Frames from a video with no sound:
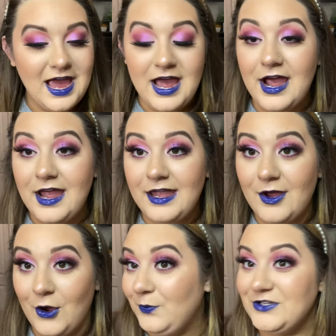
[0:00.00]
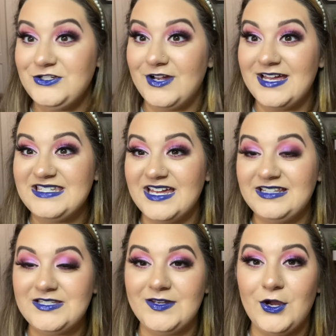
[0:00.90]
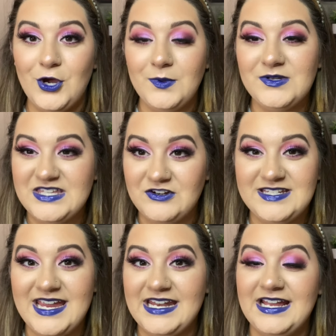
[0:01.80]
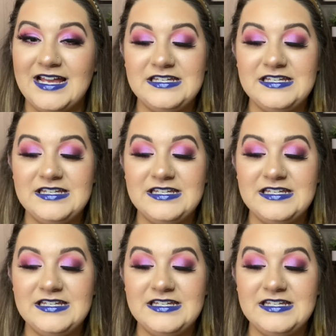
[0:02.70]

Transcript: I hope that you guys liked this video. I hope it was entertaining.